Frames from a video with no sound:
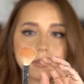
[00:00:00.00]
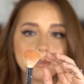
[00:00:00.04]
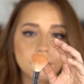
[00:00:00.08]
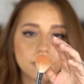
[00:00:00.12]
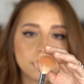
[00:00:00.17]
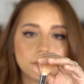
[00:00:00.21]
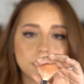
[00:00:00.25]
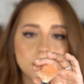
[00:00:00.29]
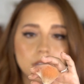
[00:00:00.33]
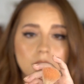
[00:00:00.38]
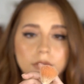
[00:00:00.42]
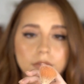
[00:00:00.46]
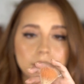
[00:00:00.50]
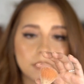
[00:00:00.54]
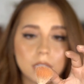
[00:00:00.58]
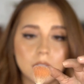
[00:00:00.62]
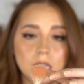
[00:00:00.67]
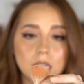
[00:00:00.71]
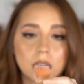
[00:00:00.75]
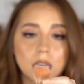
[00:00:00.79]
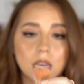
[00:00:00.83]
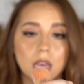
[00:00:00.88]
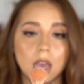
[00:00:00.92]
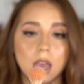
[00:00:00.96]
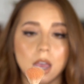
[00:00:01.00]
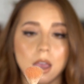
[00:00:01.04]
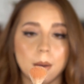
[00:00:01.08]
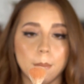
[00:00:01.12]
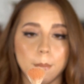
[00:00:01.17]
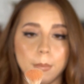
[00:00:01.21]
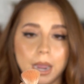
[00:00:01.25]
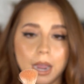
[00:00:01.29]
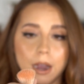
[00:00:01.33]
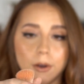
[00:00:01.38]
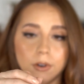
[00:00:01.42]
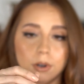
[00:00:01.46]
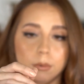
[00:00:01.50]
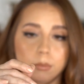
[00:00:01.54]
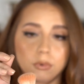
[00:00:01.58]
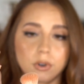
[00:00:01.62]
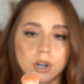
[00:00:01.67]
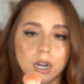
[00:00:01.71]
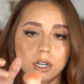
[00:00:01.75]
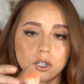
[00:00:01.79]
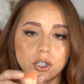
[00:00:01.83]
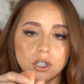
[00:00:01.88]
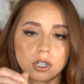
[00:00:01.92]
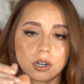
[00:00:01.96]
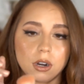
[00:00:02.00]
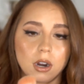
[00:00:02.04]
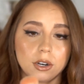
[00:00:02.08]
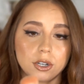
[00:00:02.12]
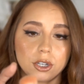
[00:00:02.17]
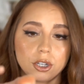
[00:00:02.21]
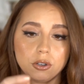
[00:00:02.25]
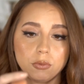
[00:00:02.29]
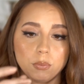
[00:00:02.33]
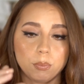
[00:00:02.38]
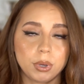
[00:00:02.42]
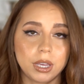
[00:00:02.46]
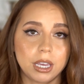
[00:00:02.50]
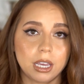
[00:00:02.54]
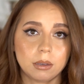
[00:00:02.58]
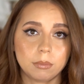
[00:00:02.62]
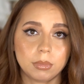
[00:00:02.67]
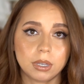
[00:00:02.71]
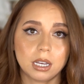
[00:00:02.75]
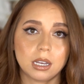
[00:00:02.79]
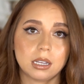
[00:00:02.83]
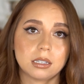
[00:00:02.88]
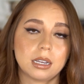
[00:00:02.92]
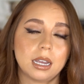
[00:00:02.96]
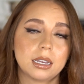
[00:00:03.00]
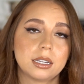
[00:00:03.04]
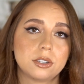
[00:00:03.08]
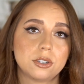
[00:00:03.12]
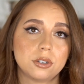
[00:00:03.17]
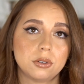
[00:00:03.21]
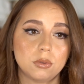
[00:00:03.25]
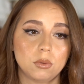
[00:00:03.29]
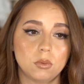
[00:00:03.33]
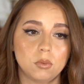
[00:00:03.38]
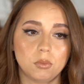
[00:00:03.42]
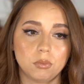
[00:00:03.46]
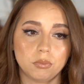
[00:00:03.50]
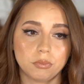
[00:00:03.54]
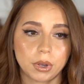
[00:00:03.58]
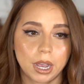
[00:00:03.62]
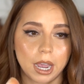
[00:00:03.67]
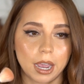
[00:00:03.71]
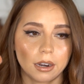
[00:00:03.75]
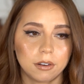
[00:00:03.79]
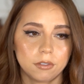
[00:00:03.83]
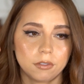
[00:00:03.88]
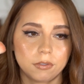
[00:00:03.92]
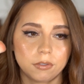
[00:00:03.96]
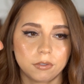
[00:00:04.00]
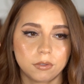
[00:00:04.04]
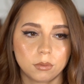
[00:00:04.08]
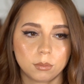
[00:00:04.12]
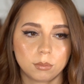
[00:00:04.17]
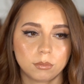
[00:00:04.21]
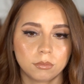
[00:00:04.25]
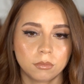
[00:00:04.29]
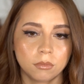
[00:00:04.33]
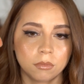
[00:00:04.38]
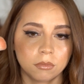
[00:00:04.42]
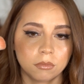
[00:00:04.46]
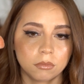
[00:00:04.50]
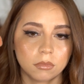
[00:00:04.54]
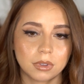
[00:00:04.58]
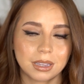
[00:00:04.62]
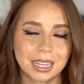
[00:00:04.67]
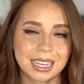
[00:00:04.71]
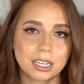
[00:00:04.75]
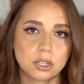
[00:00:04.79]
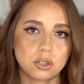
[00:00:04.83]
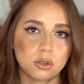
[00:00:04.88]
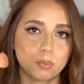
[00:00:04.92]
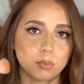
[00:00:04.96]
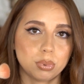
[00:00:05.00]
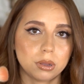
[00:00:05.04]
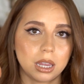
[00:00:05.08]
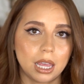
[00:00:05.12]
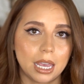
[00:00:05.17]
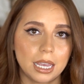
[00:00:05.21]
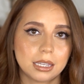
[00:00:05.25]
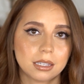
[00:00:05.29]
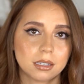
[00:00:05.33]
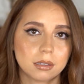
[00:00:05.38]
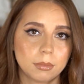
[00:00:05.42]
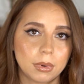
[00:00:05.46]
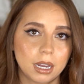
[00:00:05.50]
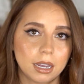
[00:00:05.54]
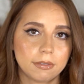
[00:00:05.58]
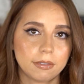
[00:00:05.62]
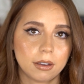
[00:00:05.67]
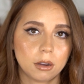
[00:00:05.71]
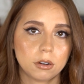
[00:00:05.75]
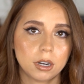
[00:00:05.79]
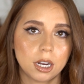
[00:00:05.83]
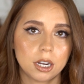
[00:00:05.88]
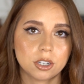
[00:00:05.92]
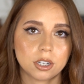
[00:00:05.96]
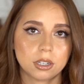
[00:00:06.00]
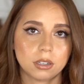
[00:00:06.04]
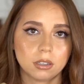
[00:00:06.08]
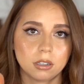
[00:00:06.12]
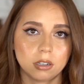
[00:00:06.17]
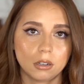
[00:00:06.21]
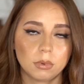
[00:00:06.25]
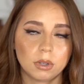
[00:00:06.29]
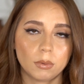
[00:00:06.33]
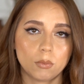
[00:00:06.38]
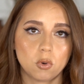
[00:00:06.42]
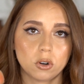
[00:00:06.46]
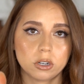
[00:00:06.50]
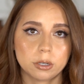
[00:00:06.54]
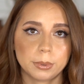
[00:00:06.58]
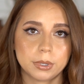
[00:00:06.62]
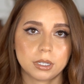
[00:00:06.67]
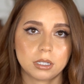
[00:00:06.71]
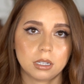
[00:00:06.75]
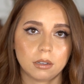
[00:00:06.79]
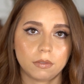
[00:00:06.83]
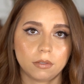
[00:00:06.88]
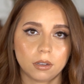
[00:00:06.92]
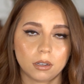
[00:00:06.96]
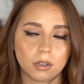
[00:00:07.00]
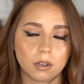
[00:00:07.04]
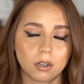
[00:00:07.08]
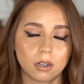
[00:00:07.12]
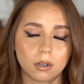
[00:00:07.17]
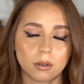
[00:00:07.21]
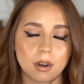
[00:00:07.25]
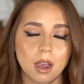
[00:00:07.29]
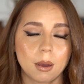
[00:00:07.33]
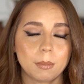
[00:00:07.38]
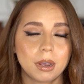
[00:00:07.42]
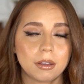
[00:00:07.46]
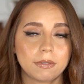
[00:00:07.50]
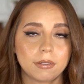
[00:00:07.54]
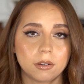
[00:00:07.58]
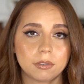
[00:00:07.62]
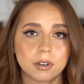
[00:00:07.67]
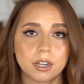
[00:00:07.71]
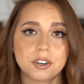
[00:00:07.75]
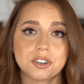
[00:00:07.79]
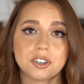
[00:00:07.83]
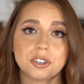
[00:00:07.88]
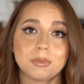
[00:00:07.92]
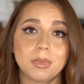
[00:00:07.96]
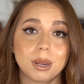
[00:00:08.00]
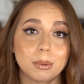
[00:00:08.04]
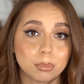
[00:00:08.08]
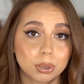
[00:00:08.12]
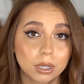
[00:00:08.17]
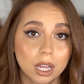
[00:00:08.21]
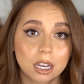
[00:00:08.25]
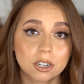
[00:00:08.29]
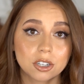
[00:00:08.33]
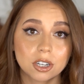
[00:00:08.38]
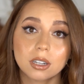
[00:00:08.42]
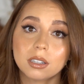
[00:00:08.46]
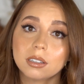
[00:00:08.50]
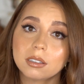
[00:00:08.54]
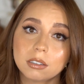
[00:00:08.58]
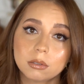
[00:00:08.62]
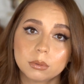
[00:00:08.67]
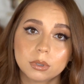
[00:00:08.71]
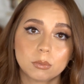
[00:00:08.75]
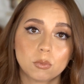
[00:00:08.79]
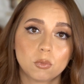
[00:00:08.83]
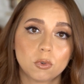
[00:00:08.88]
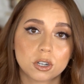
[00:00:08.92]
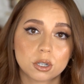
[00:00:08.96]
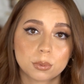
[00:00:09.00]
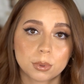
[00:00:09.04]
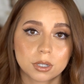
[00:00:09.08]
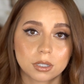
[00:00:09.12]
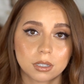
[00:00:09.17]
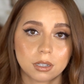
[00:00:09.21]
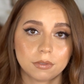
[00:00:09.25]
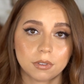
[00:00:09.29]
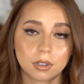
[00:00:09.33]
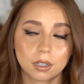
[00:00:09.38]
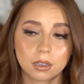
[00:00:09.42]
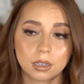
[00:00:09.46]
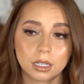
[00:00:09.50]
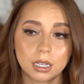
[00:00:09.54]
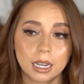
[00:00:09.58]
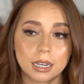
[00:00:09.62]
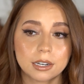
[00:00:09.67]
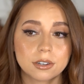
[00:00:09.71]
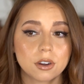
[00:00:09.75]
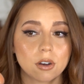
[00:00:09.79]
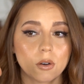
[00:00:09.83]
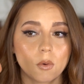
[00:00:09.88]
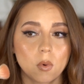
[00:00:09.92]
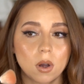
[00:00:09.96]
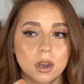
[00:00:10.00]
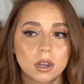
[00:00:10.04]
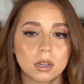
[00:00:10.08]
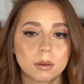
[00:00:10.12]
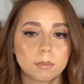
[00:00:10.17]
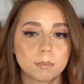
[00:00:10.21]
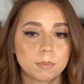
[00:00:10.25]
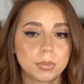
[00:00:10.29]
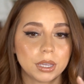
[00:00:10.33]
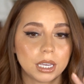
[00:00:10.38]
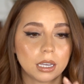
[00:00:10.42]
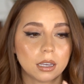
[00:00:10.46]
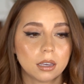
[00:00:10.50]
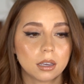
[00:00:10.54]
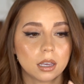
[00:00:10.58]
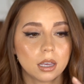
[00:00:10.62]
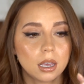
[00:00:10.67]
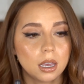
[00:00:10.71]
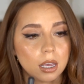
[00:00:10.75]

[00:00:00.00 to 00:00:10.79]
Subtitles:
fluffy powder brush, not too big because I do kind of like to place my foundation a little bit more specific, or not my foundation, my blush a little bit more specifically. I don't want a big,